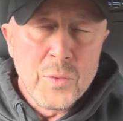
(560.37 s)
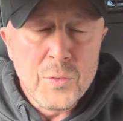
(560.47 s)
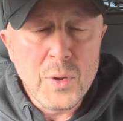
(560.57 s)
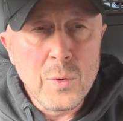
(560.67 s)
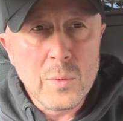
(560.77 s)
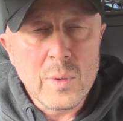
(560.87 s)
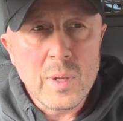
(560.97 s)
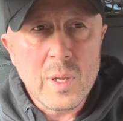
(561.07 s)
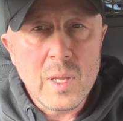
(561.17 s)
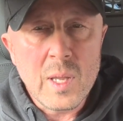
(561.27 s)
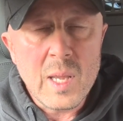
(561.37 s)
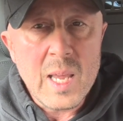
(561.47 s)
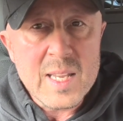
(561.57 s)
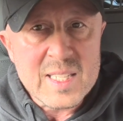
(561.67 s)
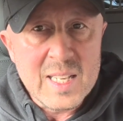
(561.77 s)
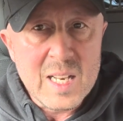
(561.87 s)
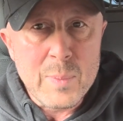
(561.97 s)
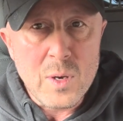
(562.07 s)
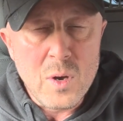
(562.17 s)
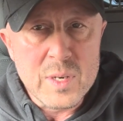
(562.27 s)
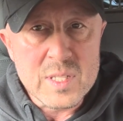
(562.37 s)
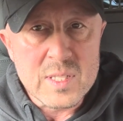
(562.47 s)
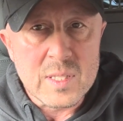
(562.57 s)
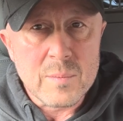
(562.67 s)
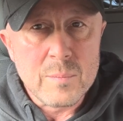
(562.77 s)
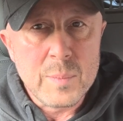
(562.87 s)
So it's a little bit odd, isn't it?